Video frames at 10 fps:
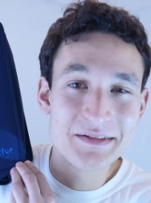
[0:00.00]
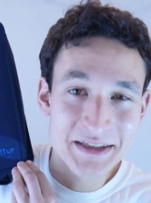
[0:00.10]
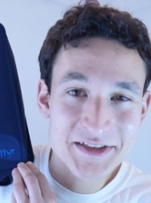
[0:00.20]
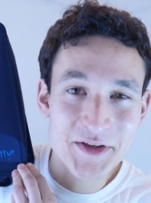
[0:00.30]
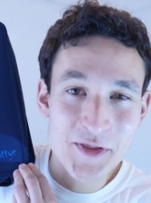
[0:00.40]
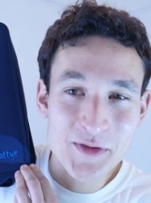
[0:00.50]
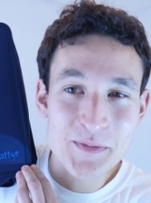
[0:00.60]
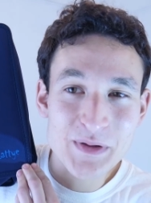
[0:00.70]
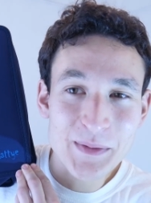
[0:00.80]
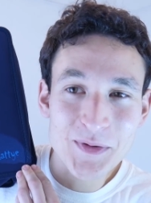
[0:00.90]
Listen,
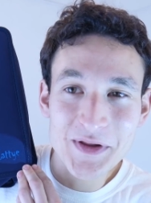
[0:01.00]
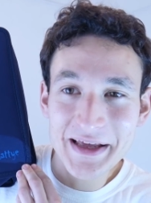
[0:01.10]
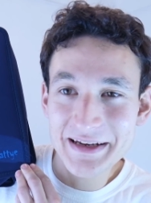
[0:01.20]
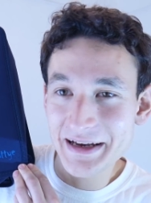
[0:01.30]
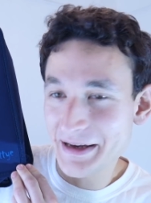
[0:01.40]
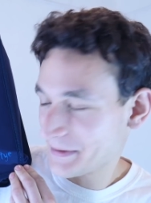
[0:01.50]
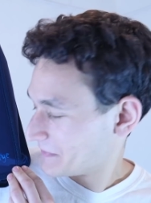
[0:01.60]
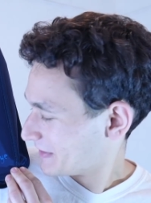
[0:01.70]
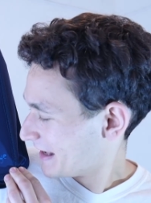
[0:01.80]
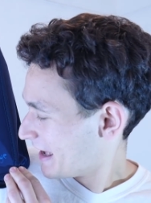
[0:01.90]
the people
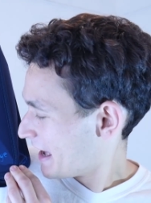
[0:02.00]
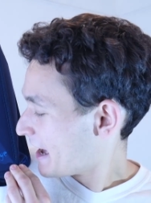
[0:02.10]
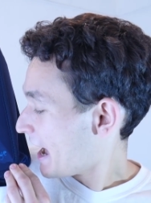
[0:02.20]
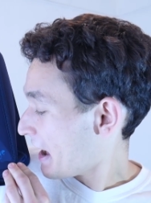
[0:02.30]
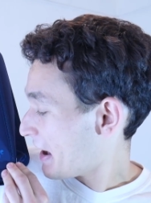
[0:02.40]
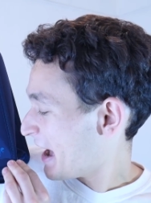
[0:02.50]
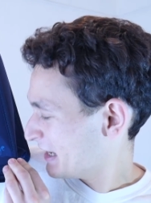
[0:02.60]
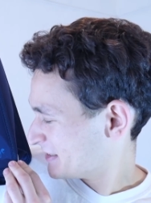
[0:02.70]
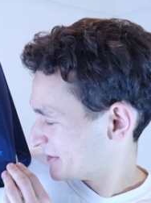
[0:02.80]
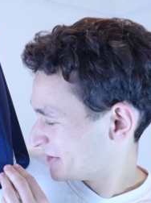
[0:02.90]
at
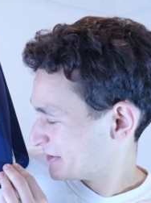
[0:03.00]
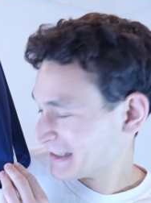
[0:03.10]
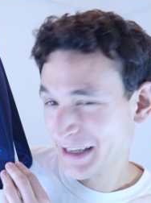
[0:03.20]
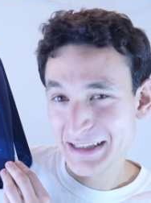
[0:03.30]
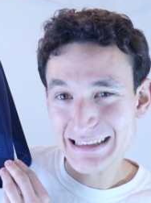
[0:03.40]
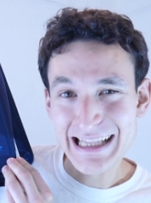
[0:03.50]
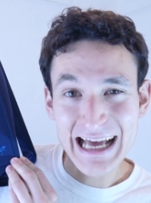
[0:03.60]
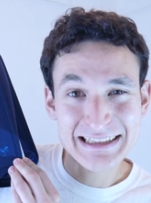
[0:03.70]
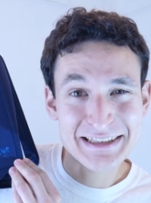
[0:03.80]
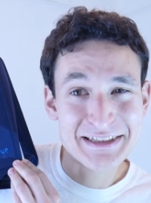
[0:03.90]

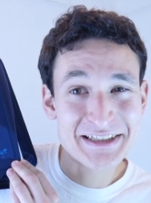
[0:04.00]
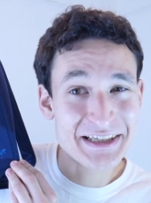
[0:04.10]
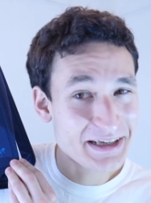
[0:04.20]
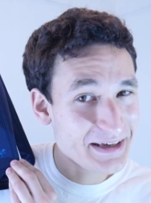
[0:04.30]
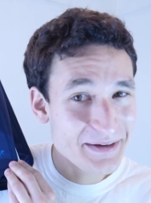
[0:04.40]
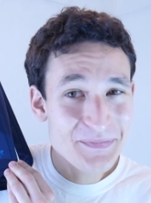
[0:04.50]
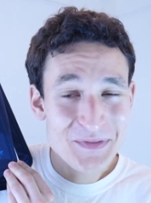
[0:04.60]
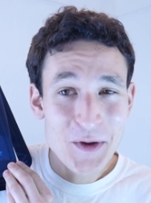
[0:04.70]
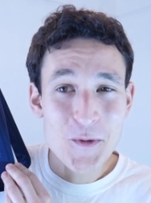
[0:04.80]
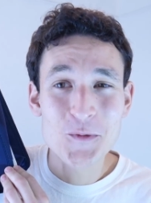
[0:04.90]
s.lattye
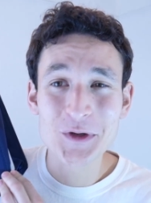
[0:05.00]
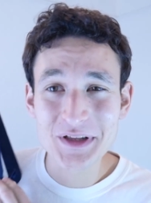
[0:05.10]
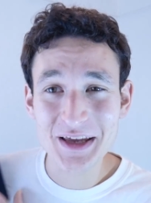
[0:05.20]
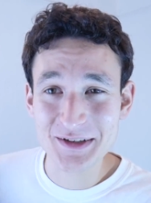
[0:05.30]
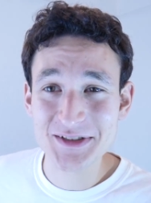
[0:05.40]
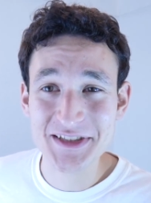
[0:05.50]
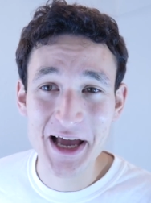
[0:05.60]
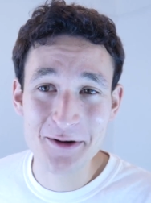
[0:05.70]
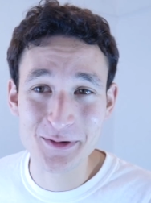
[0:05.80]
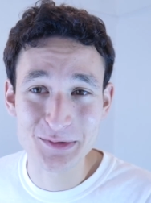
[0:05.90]
really
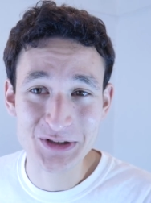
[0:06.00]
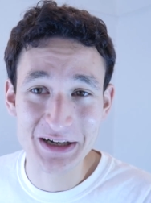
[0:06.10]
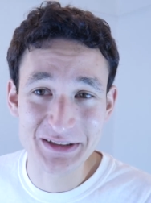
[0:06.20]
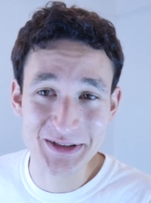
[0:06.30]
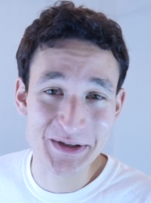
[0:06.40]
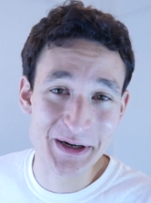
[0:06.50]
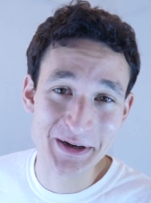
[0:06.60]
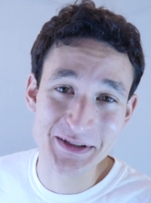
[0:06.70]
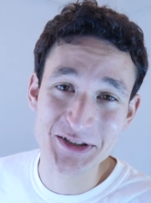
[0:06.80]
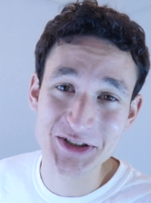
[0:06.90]
understand what I'm trying to do here
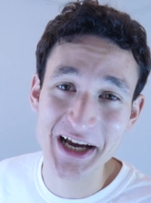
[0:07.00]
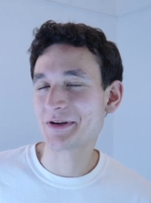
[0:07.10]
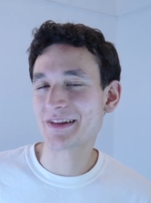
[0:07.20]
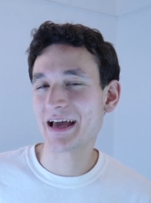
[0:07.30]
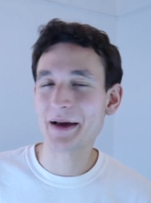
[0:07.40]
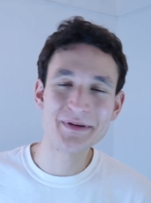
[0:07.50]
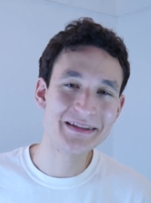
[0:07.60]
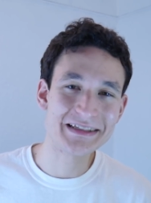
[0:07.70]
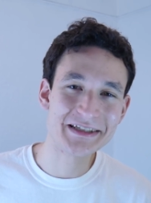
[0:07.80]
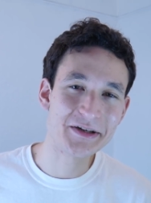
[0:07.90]
on this channel. I mean,
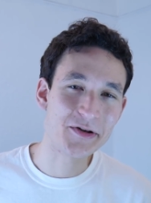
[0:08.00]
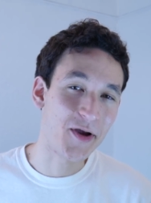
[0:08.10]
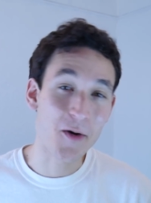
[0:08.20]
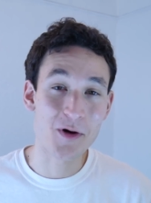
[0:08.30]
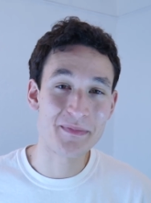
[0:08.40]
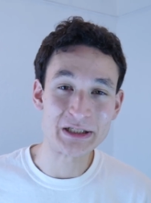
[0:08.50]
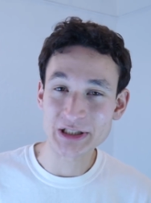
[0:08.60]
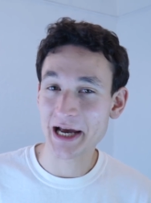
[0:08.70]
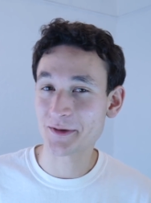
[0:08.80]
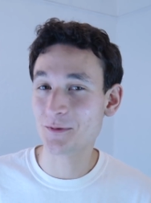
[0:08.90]
they didn't know what my
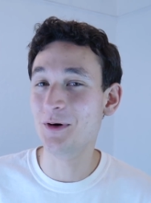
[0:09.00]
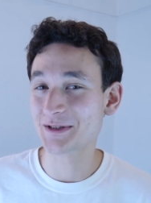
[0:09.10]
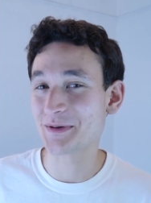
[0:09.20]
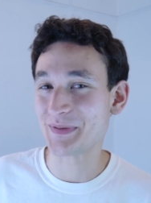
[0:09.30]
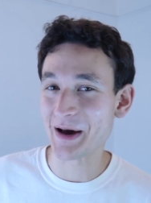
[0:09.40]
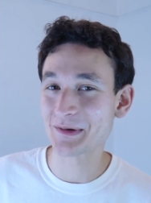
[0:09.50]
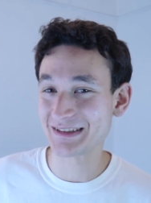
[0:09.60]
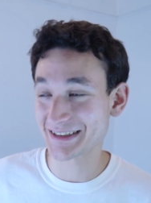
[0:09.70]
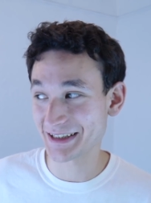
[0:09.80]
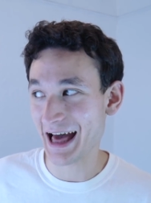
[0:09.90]
channel was about
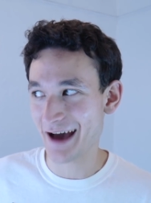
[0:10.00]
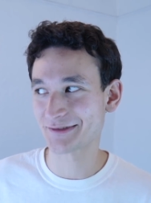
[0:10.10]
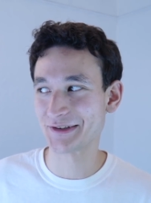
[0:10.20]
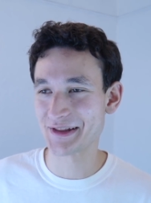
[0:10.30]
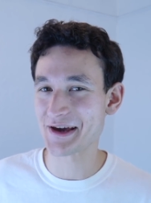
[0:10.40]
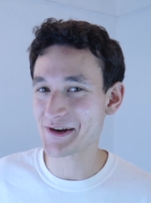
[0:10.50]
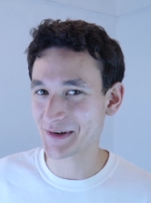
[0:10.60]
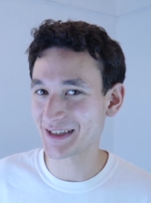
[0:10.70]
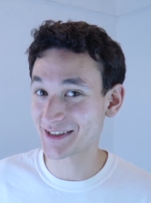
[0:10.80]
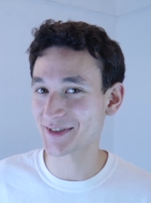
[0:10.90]
until after they
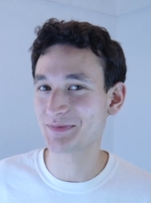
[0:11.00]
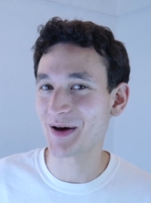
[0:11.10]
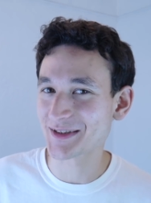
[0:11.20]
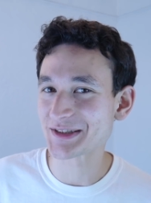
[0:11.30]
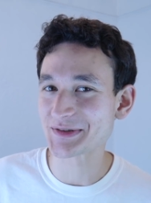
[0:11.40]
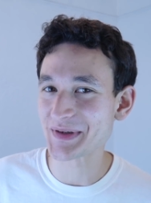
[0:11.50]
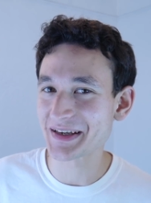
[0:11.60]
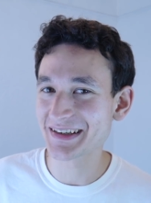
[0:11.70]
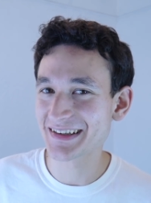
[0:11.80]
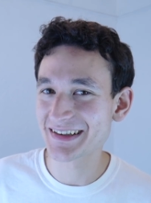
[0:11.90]
agreed to sponsor me,